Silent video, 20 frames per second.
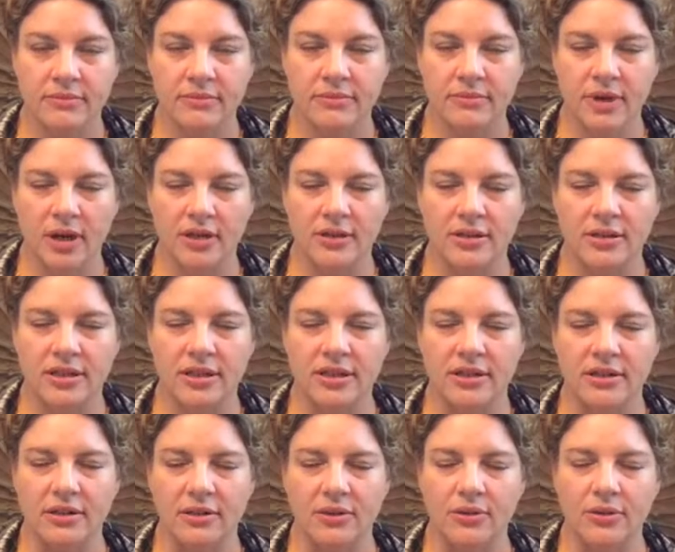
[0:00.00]

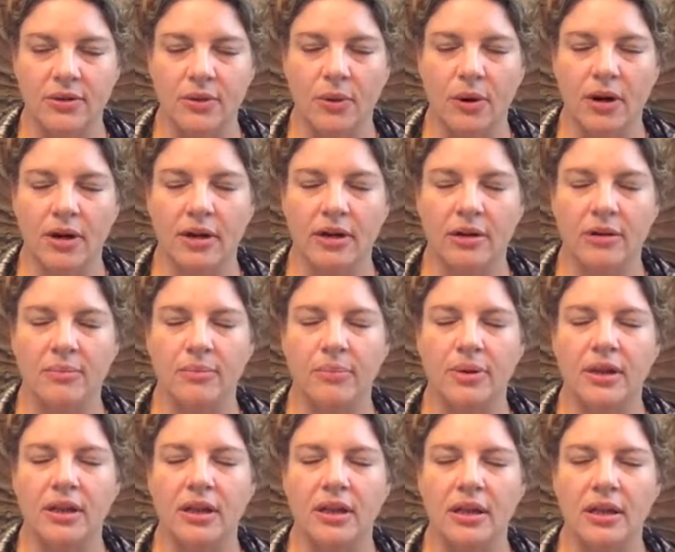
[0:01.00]
Until you are
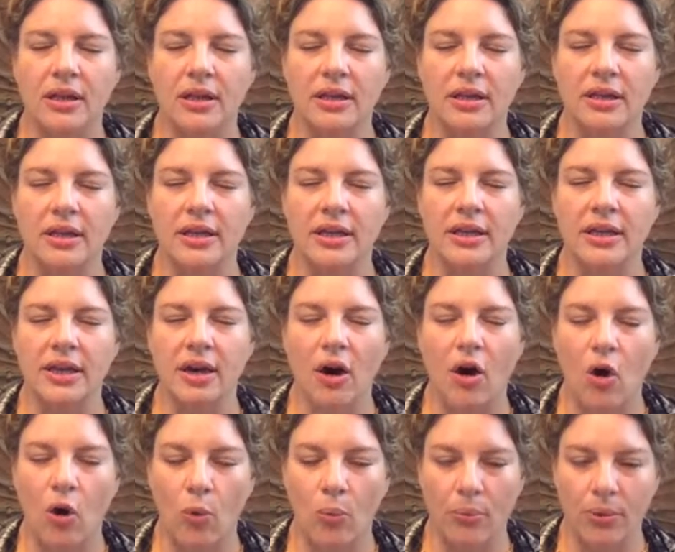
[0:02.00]
completely
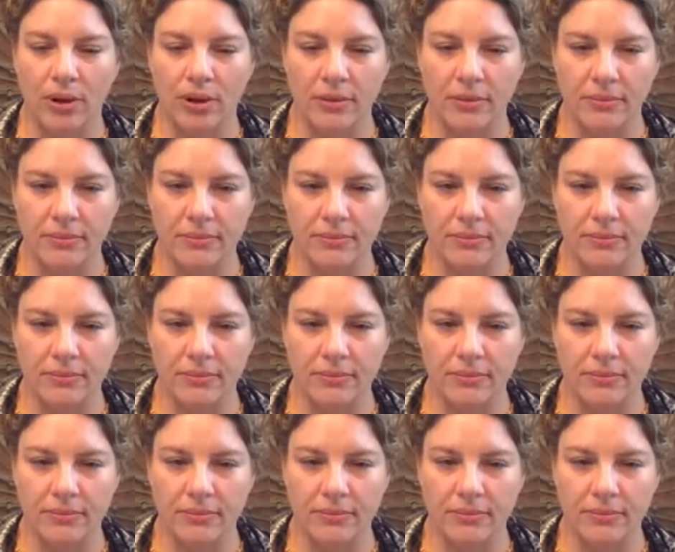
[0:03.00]
open,